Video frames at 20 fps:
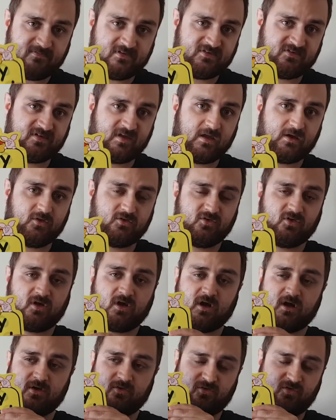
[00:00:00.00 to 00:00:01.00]
this sign on your
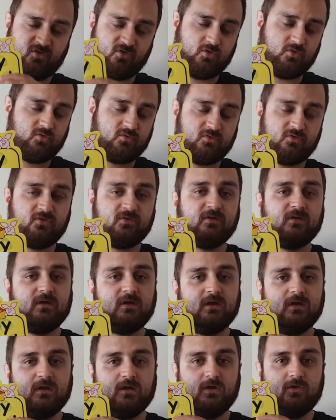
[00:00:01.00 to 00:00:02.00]
car, don't
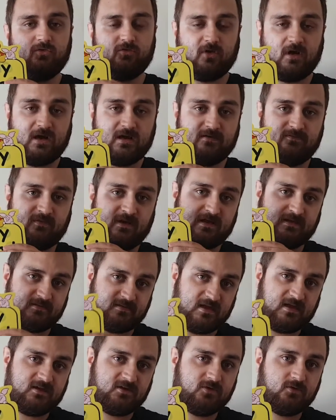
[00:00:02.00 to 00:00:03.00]
drive like
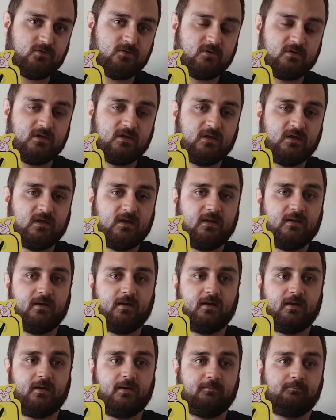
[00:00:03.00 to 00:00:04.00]
they do,
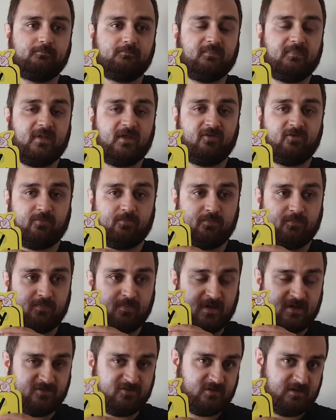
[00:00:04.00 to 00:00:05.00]

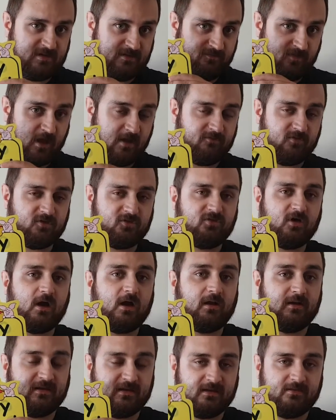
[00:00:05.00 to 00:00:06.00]
especially if you have your
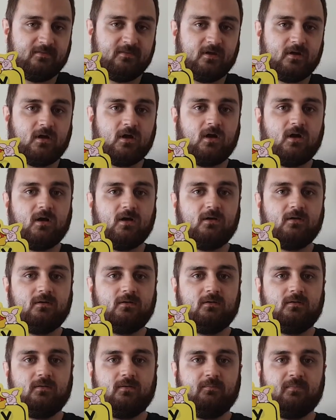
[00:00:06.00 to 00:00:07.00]
child in the car,
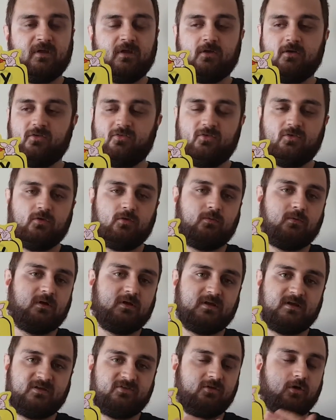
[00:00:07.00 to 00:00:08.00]
because you know
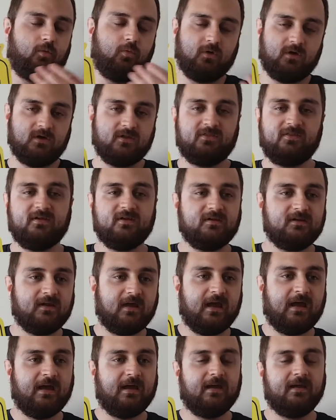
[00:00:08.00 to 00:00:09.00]
what, it's not worth it.
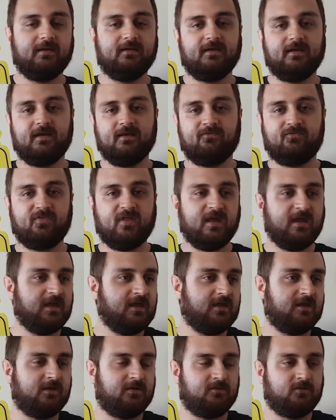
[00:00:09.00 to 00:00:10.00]
And if
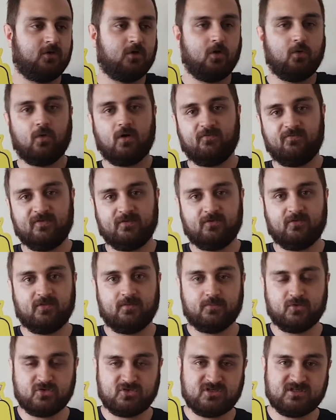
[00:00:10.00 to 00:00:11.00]
they go off into the
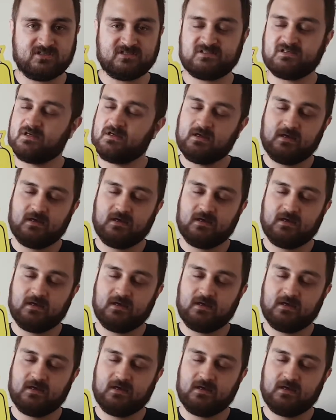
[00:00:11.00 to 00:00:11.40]
bushes,